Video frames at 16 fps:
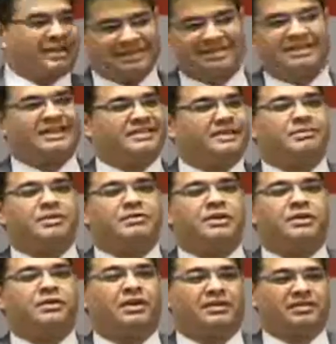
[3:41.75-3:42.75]
Is that
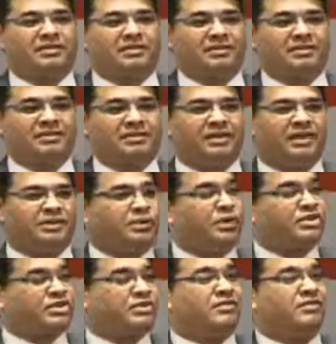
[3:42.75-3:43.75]
acceptable to us? It's a
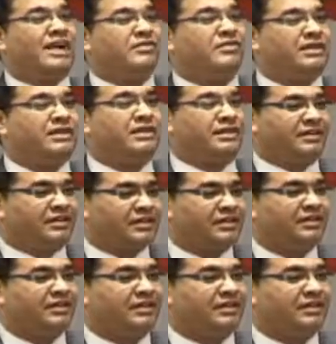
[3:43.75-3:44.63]
question of life and death.